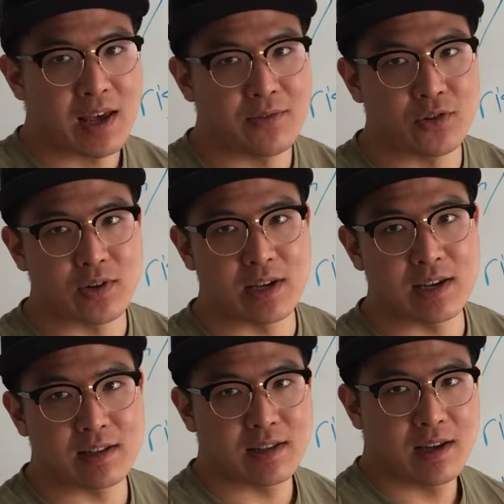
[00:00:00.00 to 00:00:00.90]
if you
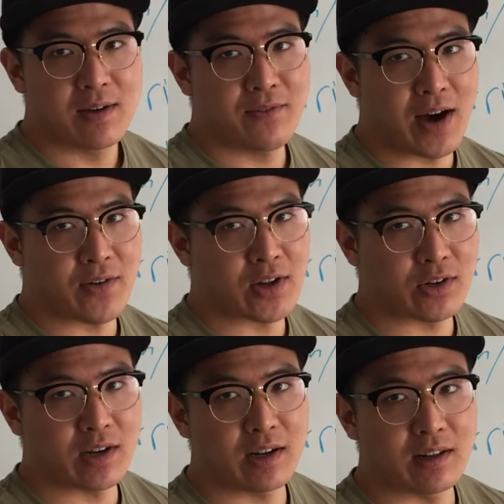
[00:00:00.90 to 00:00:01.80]
eat
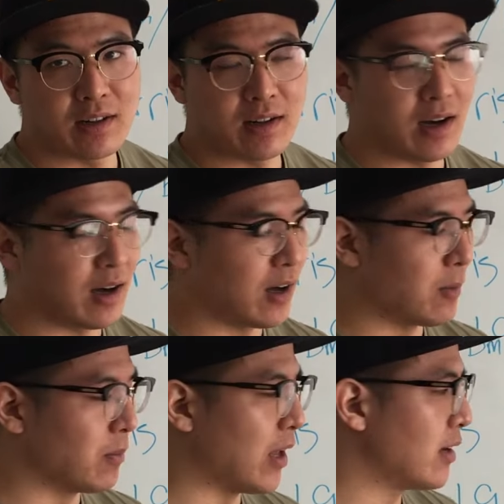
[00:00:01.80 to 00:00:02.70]
500
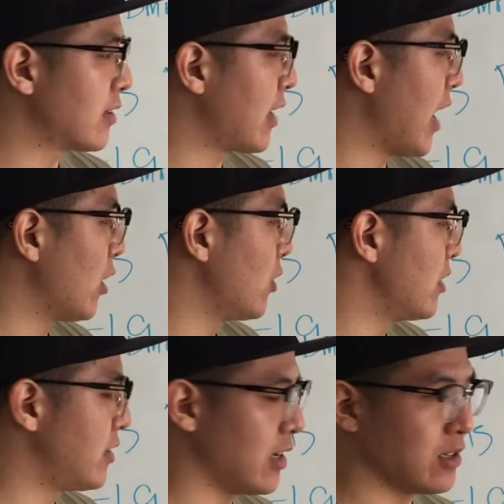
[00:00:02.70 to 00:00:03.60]
less
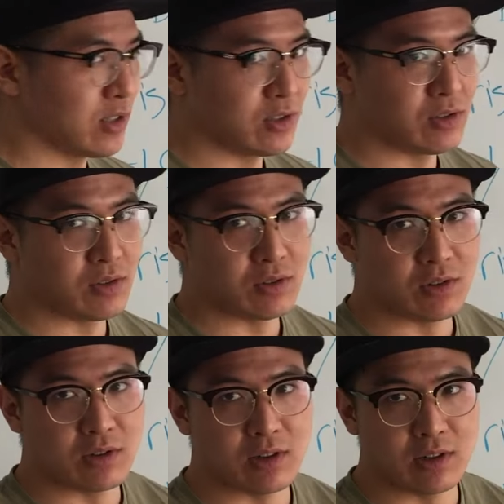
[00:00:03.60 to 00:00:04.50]
calories than
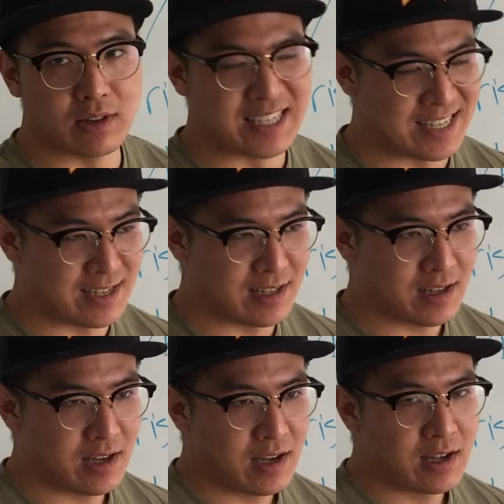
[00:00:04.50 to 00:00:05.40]
you need,